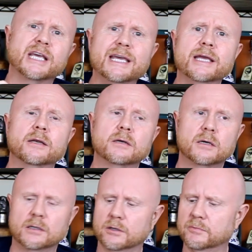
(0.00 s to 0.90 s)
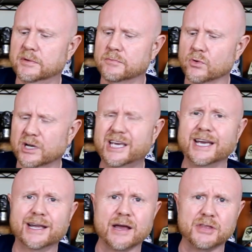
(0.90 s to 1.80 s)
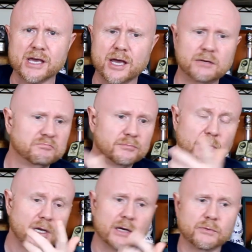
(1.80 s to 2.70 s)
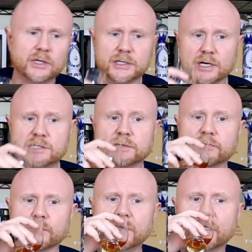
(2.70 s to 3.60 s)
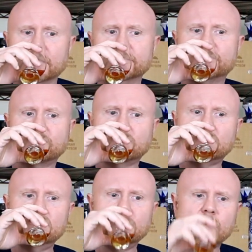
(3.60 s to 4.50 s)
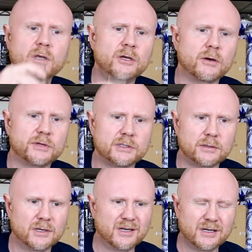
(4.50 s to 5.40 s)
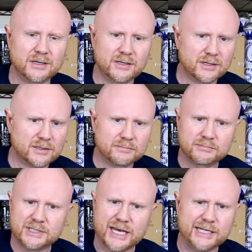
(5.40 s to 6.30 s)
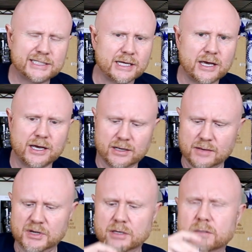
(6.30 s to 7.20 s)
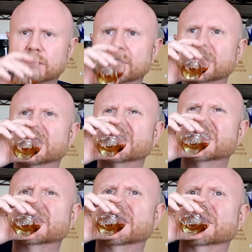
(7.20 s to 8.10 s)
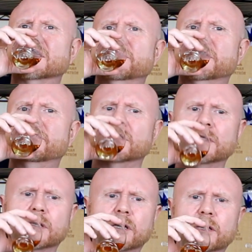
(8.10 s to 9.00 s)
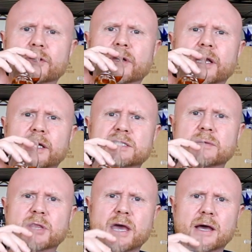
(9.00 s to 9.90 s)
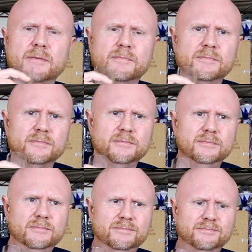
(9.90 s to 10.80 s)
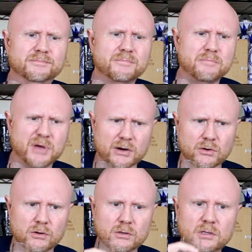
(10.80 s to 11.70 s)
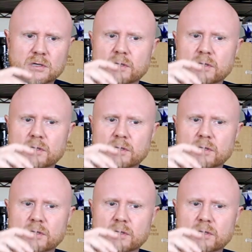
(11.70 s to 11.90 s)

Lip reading: heat, a little bit more kick on the end, and it really doesn't for me. You know, the taste, yeah, I mean, there's a little bit of vanilla. You're getting some of that barrel.